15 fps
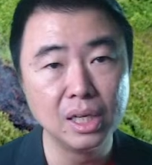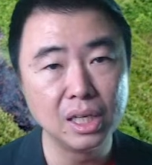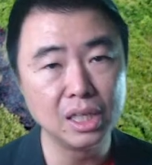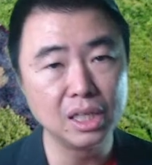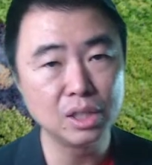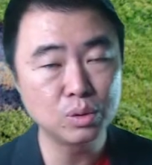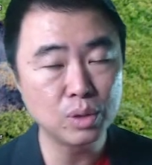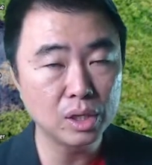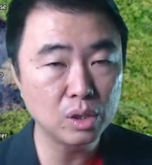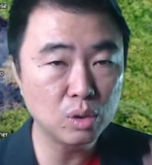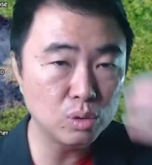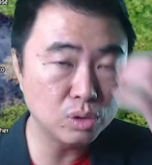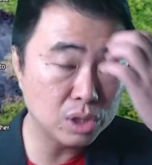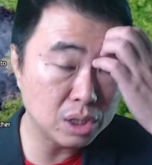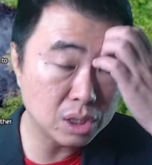In a Xuan
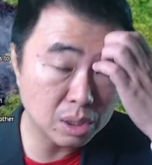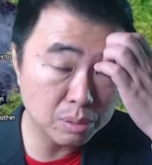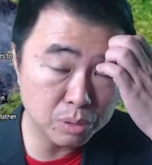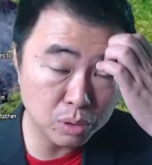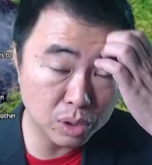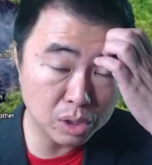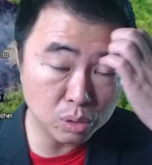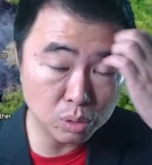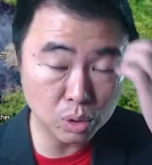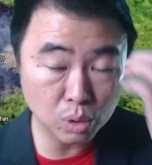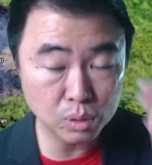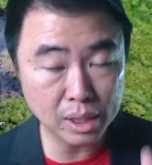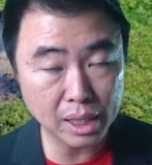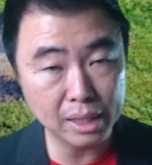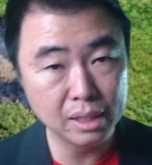Kong system, you need to
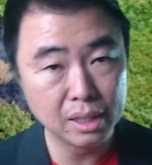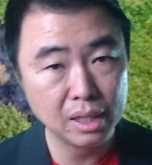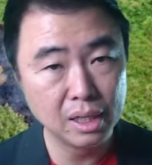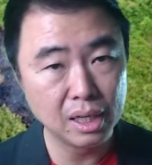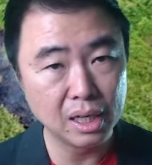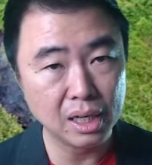know that